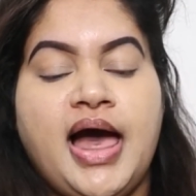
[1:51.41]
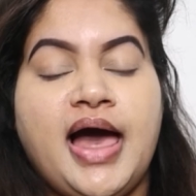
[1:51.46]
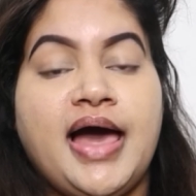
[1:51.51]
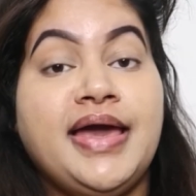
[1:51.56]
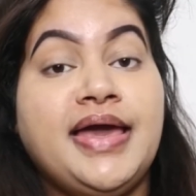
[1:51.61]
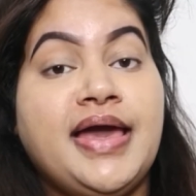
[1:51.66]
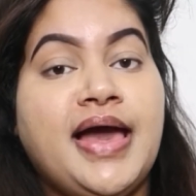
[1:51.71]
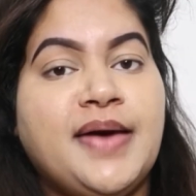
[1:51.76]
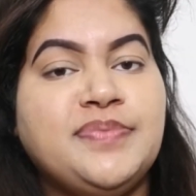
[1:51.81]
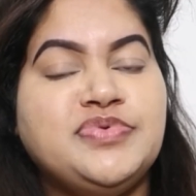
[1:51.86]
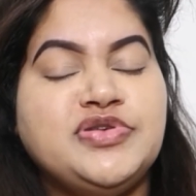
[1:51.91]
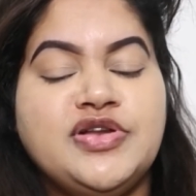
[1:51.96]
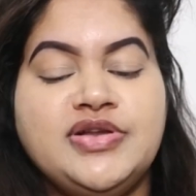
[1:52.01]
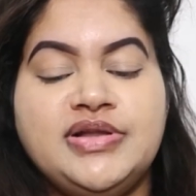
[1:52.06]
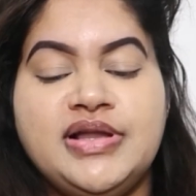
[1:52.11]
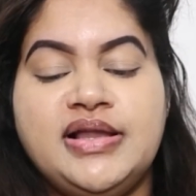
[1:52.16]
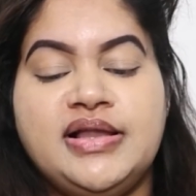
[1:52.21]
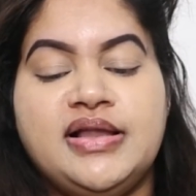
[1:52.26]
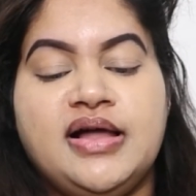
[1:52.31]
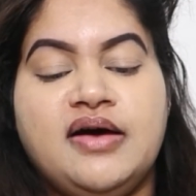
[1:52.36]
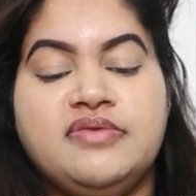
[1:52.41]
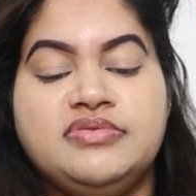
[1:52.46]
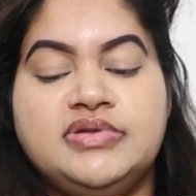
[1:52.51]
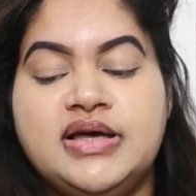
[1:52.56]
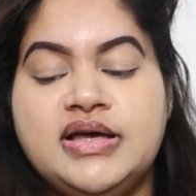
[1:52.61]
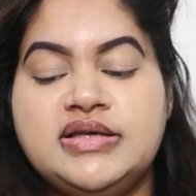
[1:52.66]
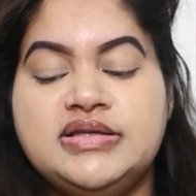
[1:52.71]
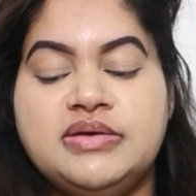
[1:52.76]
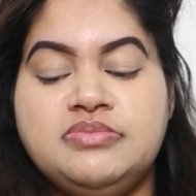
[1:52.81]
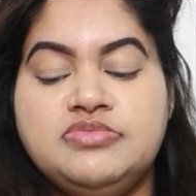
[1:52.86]
I absolutely love
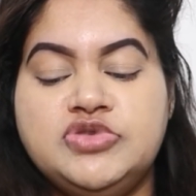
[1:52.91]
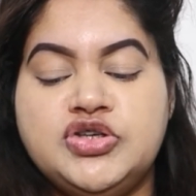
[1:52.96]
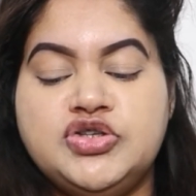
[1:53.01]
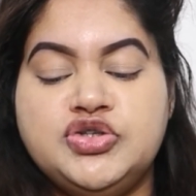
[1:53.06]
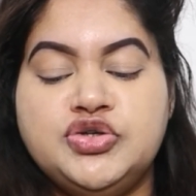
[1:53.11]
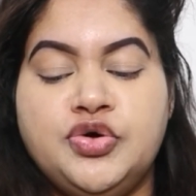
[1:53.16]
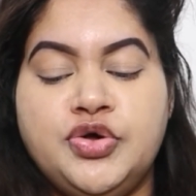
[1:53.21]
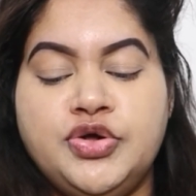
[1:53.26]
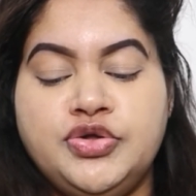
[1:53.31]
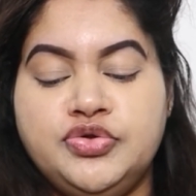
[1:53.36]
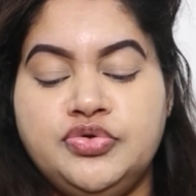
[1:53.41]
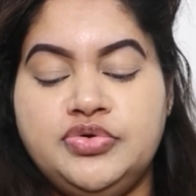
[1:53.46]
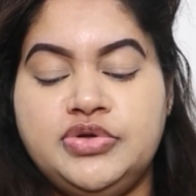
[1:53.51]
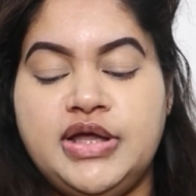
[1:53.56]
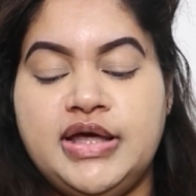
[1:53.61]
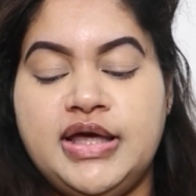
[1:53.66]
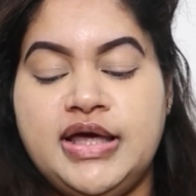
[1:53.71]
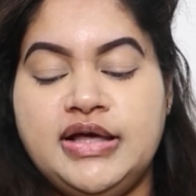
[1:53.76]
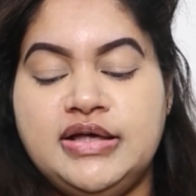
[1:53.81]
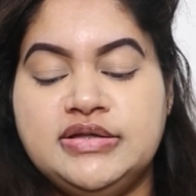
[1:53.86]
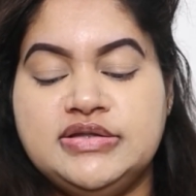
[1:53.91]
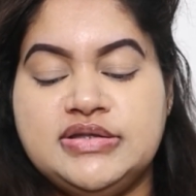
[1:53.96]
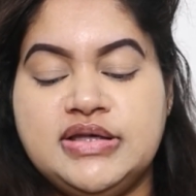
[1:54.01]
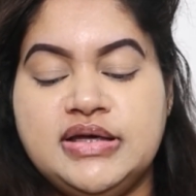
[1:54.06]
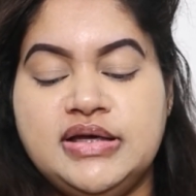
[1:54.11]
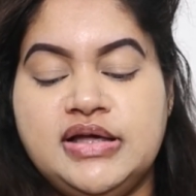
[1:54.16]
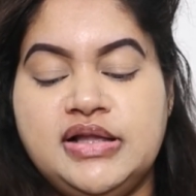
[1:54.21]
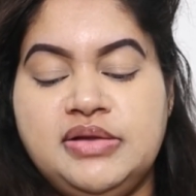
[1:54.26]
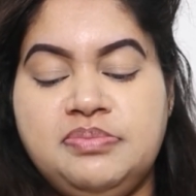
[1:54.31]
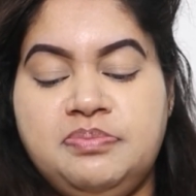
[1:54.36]
this. I'm just going to take
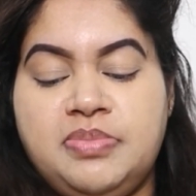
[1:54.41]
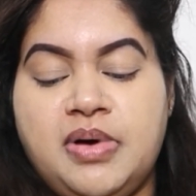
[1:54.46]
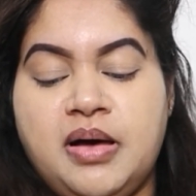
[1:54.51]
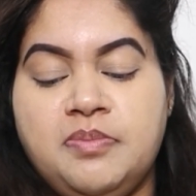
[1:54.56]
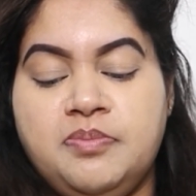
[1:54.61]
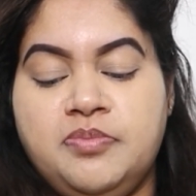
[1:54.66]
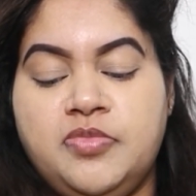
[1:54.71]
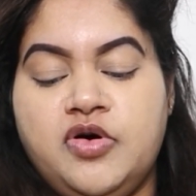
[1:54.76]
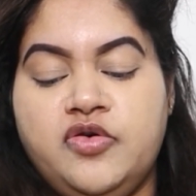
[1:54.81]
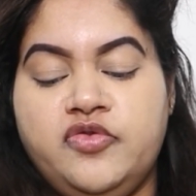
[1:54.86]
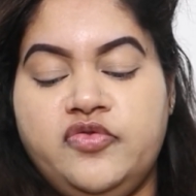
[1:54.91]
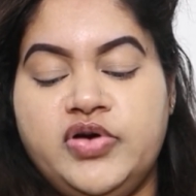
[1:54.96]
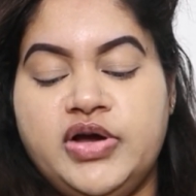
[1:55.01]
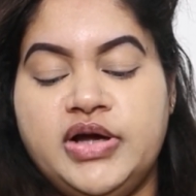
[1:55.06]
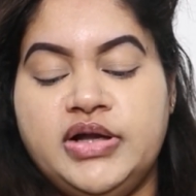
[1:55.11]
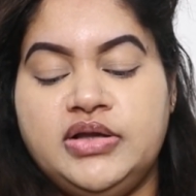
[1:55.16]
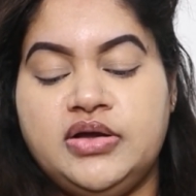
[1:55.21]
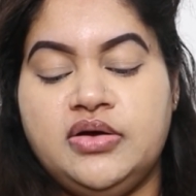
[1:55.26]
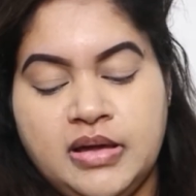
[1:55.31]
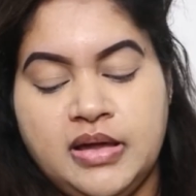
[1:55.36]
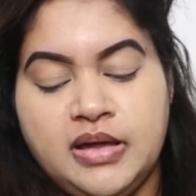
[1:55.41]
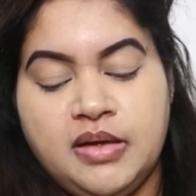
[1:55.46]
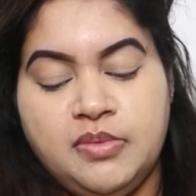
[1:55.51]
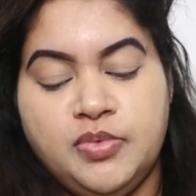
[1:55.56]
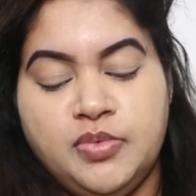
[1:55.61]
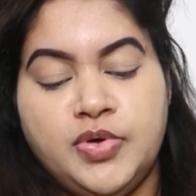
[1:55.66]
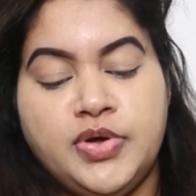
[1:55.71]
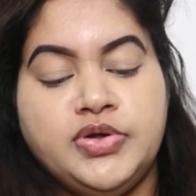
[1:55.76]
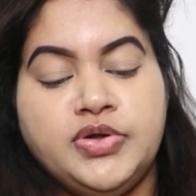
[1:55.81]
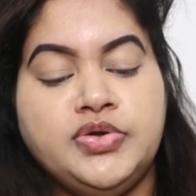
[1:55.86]
single pump of it.
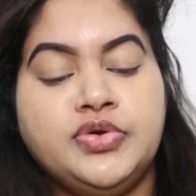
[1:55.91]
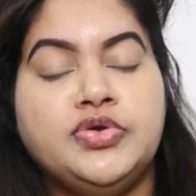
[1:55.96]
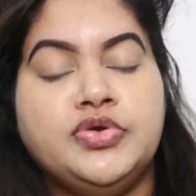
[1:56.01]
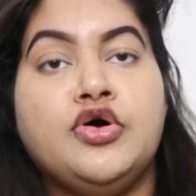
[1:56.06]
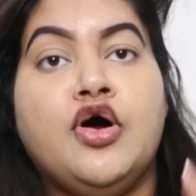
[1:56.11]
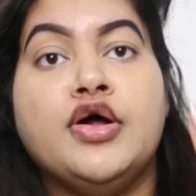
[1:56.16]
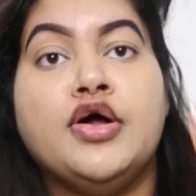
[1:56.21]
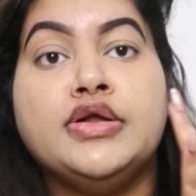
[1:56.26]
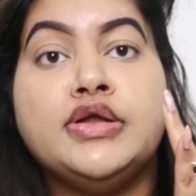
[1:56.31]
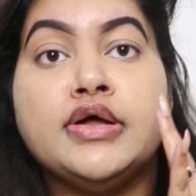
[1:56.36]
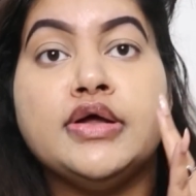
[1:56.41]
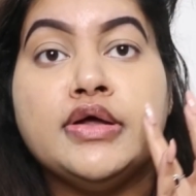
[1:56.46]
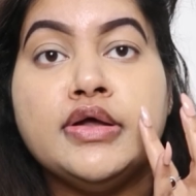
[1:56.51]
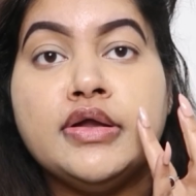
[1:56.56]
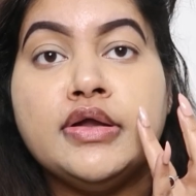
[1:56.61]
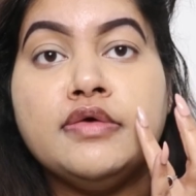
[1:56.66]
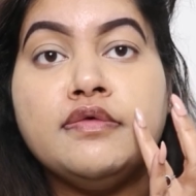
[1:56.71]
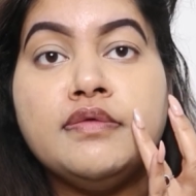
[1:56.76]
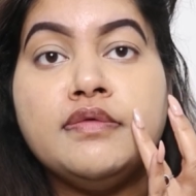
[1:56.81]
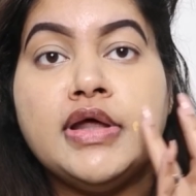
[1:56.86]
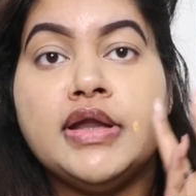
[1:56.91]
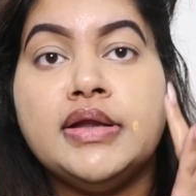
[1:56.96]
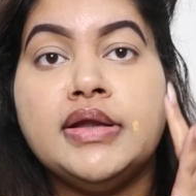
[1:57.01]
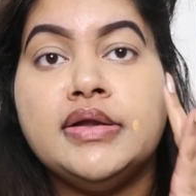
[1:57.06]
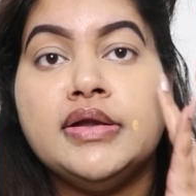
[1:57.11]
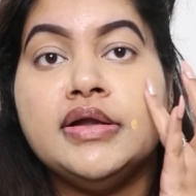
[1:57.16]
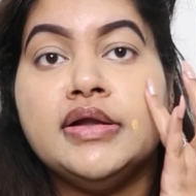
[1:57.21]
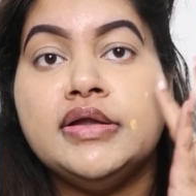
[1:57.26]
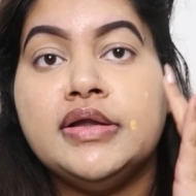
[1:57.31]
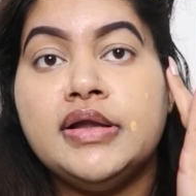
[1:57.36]
I'm going to dot
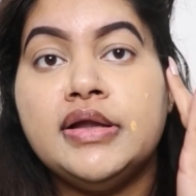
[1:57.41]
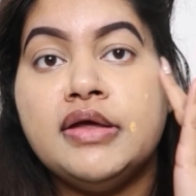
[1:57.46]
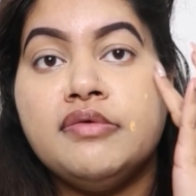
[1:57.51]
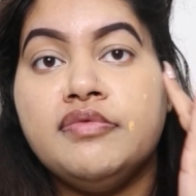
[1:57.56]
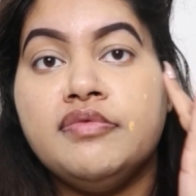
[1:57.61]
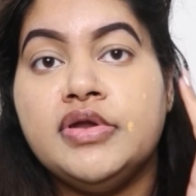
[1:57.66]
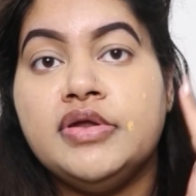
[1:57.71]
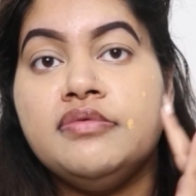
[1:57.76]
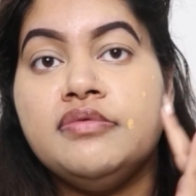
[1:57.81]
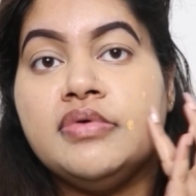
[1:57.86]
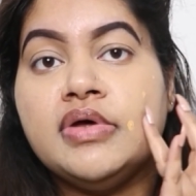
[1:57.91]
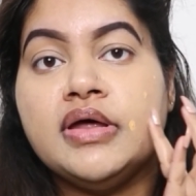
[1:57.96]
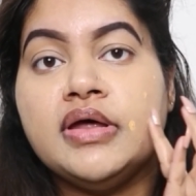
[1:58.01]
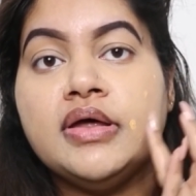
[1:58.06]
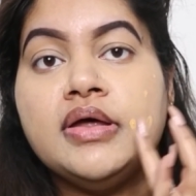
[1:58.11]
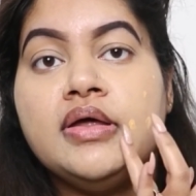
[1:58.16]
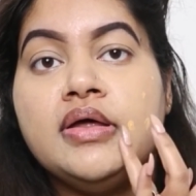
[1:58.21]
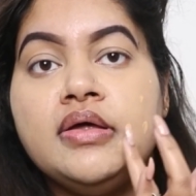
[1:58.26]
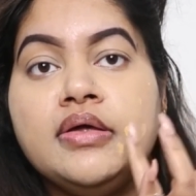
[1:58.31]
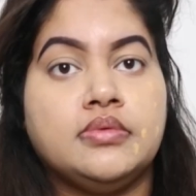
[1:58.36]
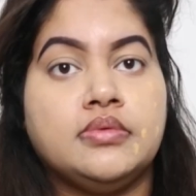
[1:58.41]
very little everywhere.